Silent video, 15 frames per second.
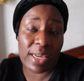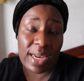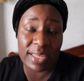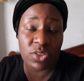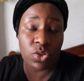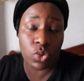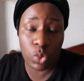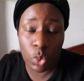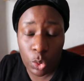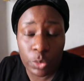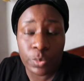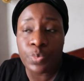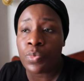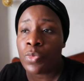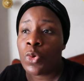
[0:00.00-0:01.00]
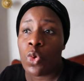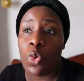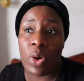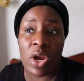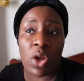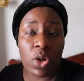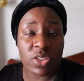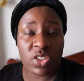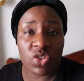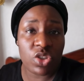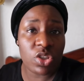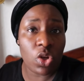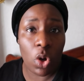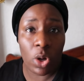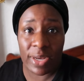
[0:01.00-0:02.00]
class soon. We weren't
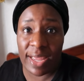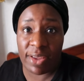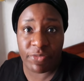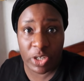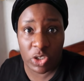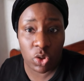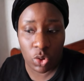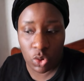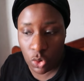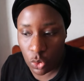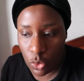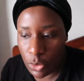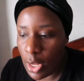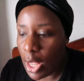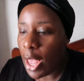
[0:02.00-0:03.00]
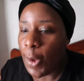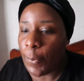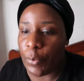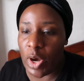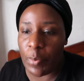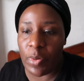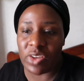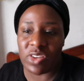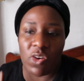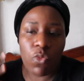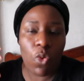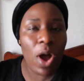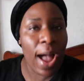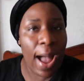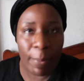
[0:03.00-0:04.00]
considering the online version soon, but because of
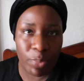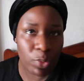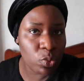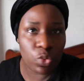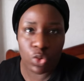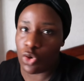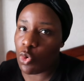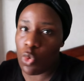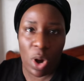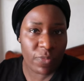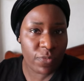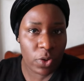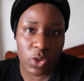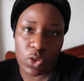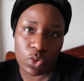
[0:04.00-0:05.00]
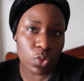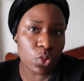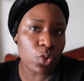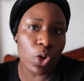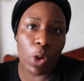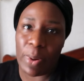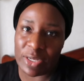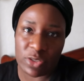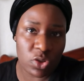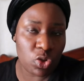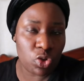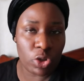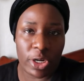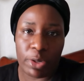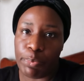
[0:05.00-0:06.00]
what happened, you know, we were forced to go back to the
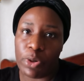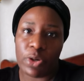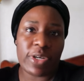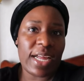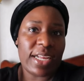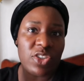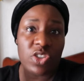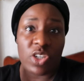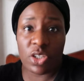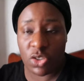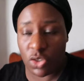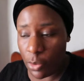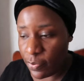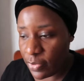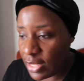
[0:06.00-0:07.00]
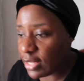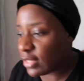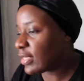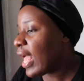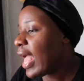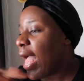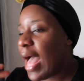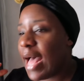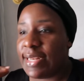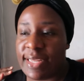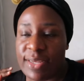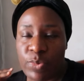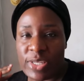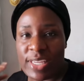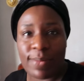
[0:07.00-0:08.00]
drawing board and change some things, and
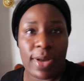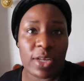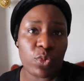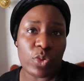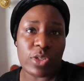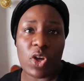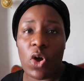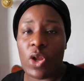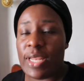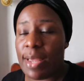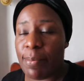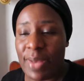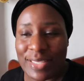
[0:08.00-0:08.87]
then we came out with the online